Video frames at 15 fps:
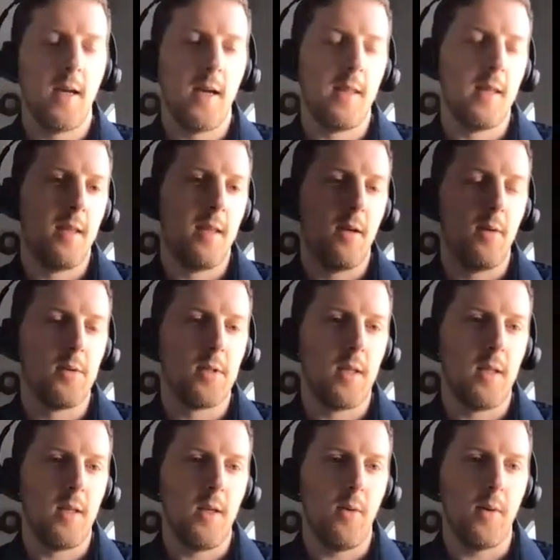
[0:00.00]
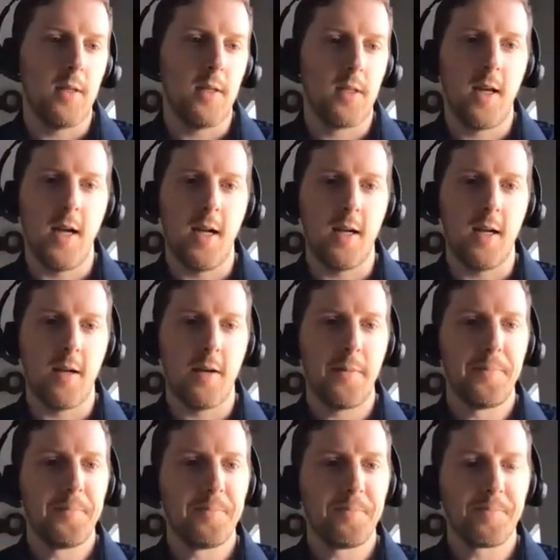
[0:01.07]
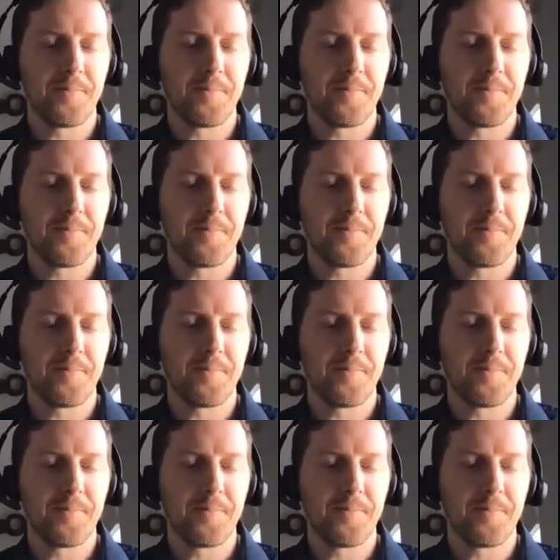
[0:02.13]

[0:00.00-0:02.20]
and then those in the US and Canada.